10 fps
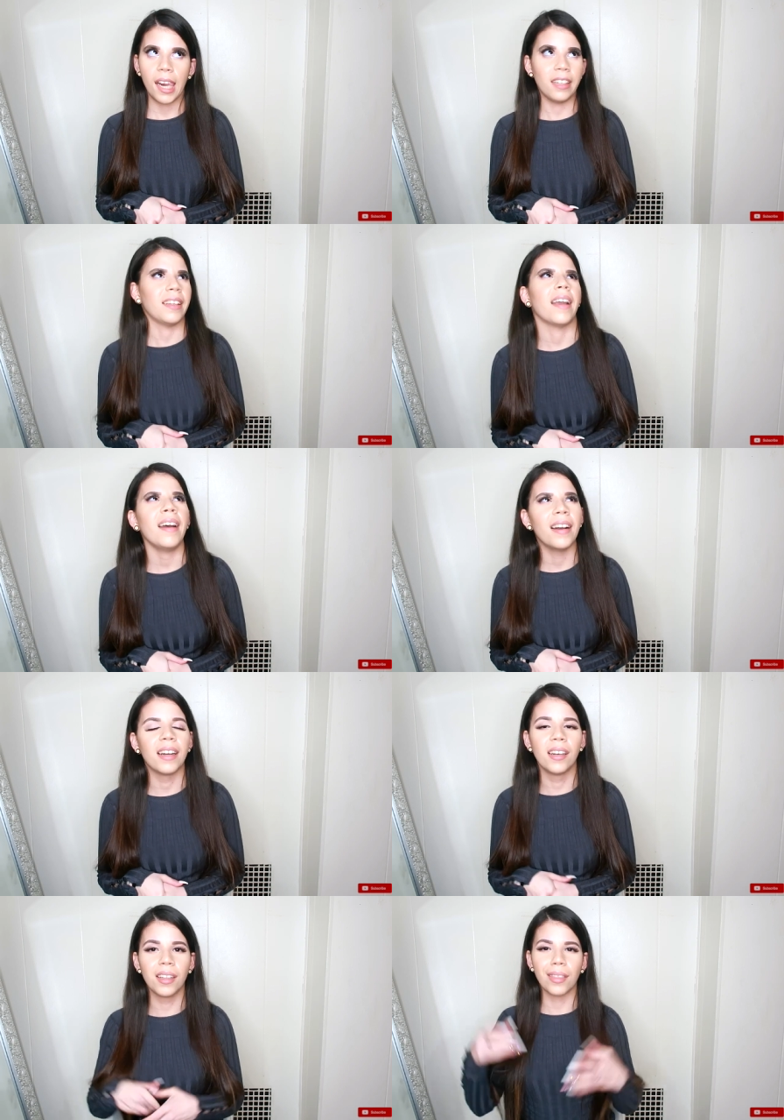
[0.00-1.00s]
and yeah,
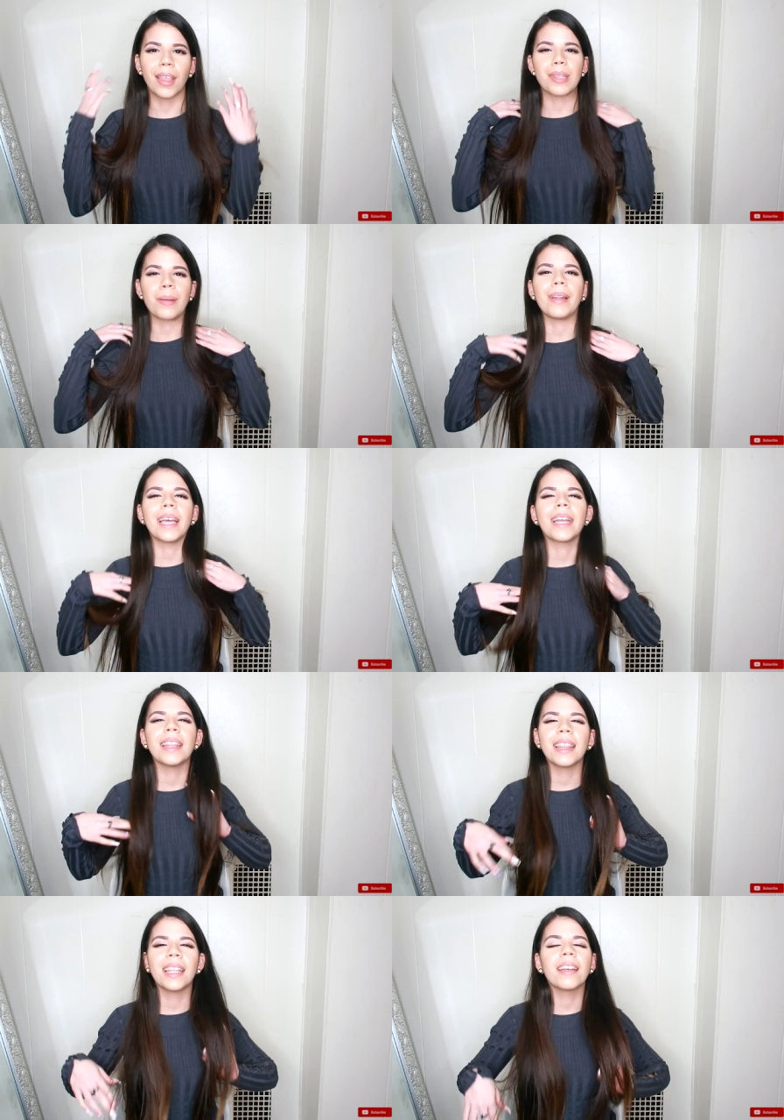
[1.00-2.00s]
that's all I
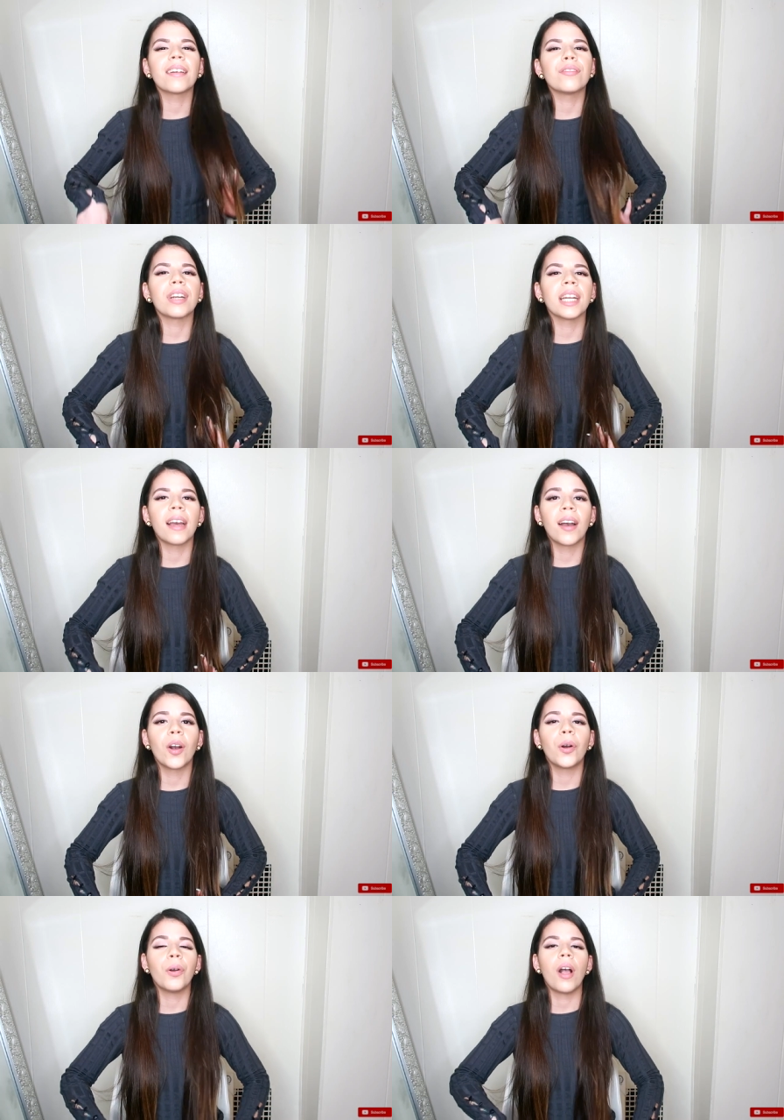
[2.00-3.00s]
can think of right
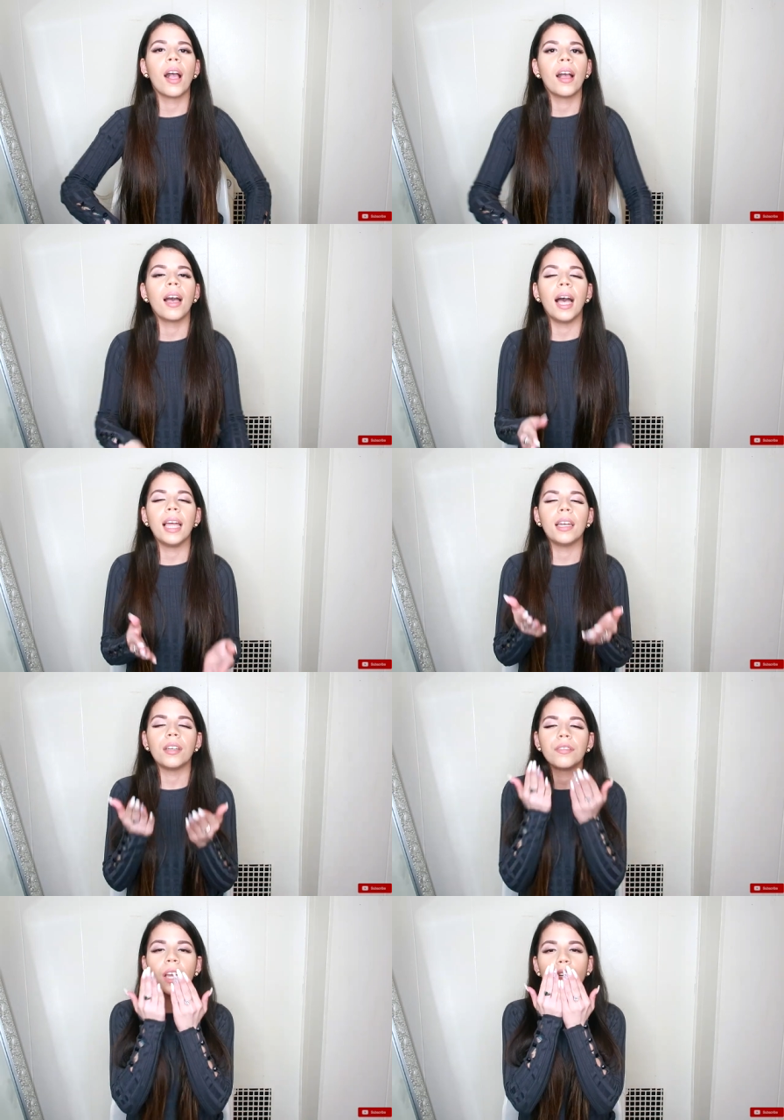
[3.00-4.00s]
now. I
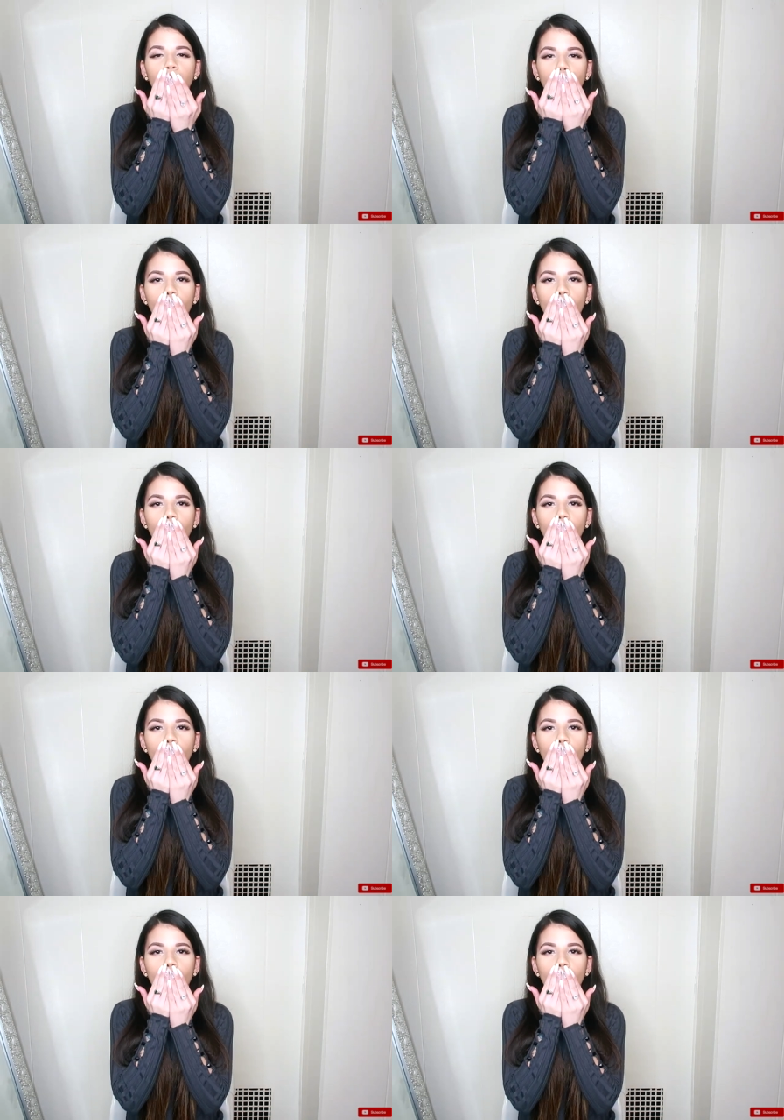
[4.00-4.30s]
love ya.